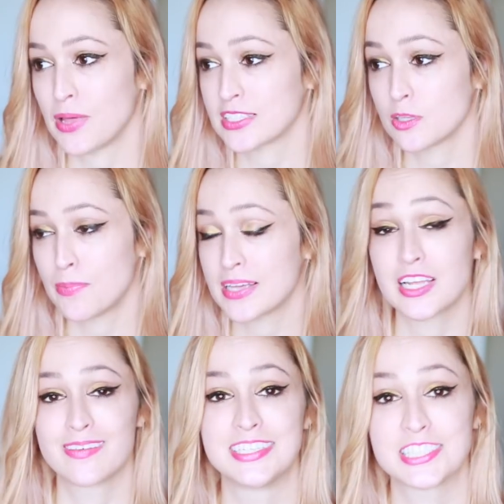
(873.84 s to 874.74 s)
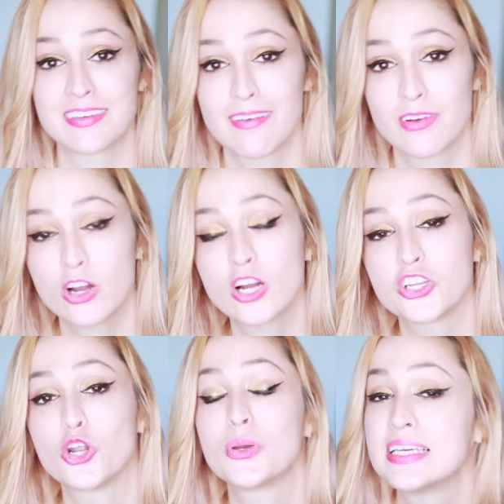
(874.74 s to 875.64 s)
That's the best evidence I've ever
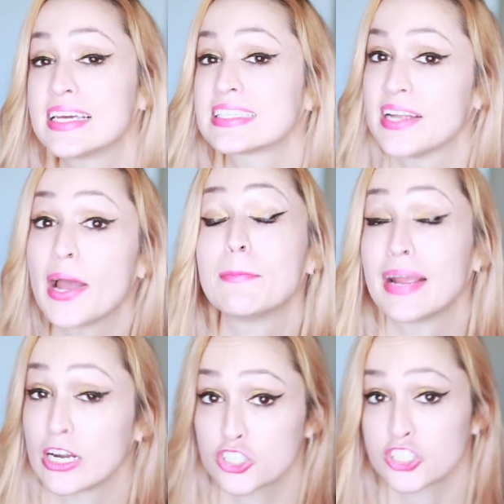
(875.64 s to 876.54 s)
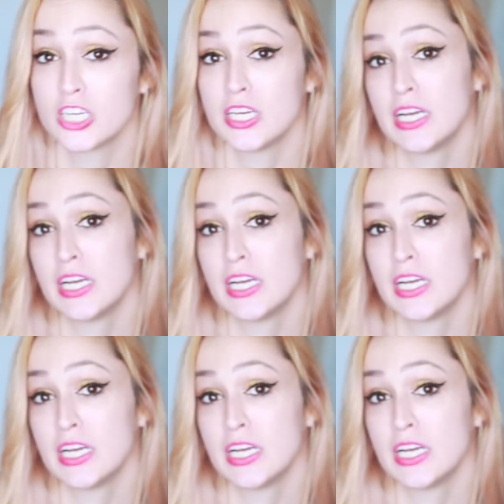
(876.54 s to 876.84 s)
heard. You know, he gets nightmares.